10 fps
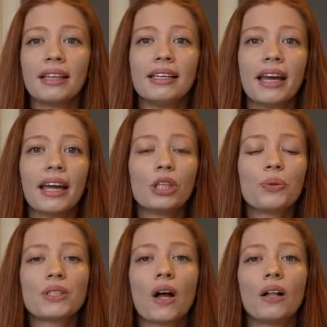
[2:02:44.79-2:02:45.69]
the end
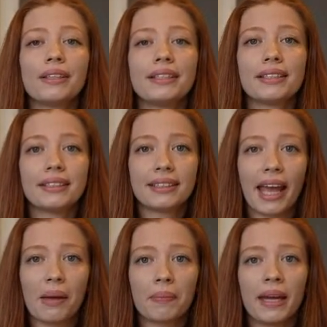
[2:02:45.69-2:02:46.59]
result is the
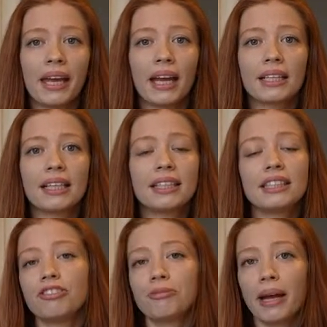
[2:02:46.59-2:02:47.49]
same:
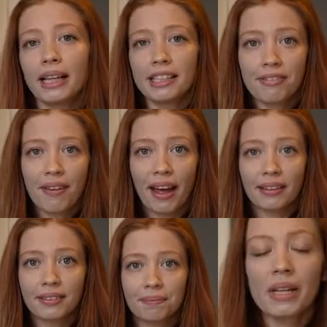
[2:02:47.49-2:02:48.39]
excessive belly
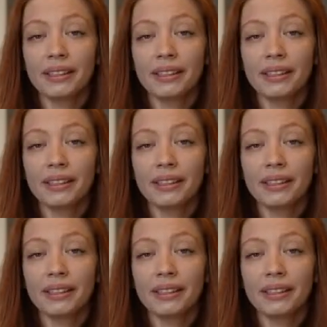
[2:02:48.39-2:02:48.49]
fat.